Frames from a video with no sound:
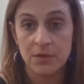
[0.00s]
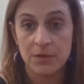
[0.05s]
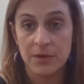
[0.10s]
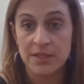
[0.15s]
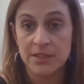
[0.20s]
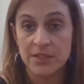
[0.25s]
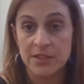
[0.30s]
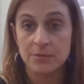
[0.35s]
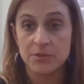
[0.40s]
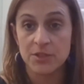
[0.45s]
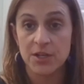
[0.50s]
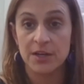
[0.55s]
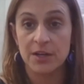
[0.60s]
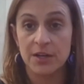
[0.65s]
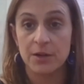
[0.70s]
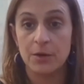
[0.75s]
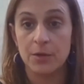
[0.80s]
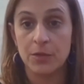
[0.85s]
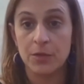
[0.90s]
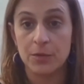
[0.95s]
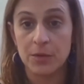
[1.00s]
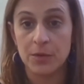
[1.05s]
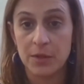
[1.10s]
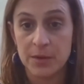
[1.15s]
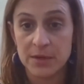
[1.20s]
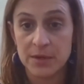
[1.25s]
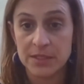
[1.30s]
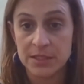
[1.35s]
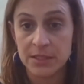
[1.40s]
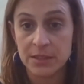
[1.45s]
Okay, so I'm trying to go through.
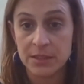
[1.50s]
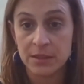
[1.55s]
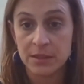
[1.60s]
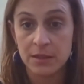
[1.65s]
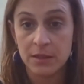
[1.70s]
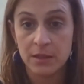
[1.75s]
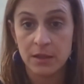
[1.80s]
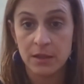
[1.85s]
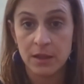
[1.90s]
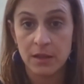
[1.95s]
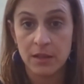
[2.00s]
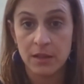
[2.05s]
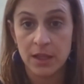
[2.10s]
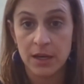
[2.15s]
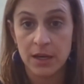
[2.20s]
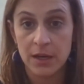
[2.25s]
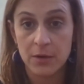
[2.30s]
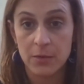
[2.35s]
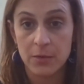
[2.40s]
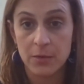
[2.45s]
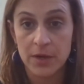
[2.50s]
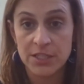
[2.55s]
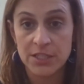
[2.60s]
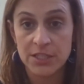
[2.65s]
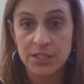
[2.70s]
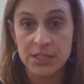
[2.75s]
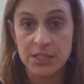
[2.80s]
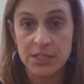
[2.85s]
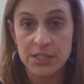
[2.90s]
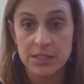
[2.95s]
There was a lot of
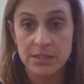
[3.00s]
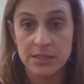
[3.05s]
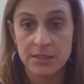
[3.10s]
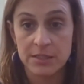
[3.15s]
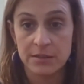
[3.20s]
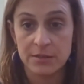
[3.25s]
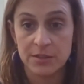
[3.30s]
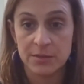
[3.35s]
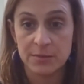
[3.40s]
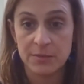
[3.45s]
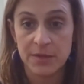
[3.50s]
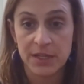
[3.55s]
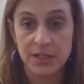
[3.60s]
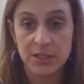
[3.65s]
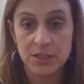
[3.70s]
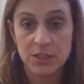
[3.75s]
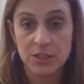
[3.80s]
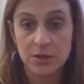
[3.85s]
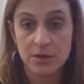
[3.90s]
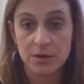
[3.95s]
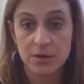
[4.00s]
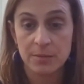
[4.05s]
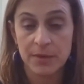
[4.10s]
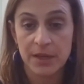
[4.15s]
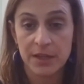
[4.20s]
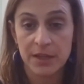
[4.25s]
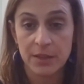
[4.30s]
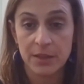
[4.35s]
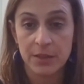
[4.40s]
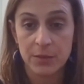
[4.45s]
questions, just making sure I'm
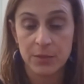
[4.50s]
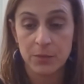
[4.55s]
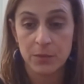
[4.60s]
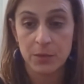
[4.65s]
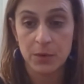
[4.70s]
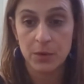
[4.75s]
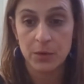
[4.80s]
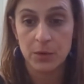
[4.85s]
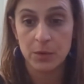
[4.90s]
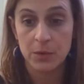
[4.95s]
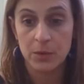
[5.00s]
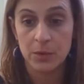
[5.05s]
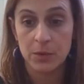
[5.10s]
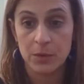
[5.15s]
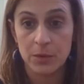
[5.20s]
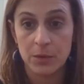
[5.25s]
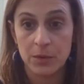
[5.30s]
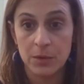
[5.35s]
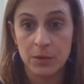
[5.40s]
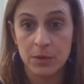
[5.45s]
getting through.